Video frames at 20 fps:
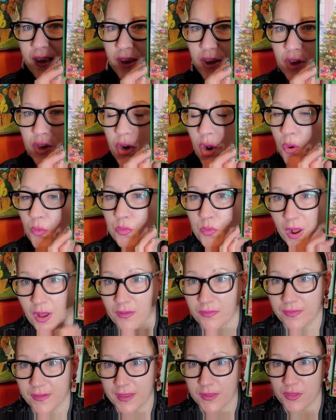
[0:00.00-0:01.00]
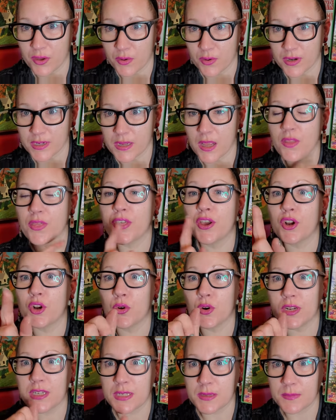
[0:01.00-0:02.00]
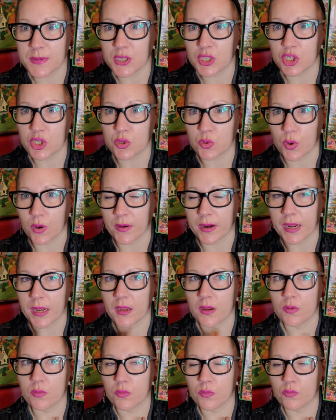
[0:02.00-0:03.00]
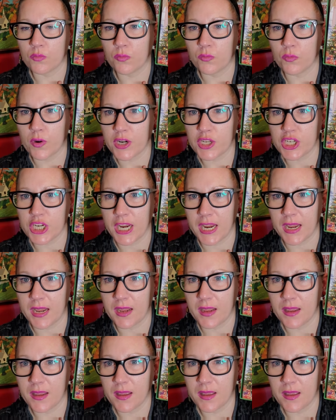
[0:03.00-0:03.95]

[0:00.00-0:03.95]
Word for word: You know, Ralphie, the, the Christmas story. Richie,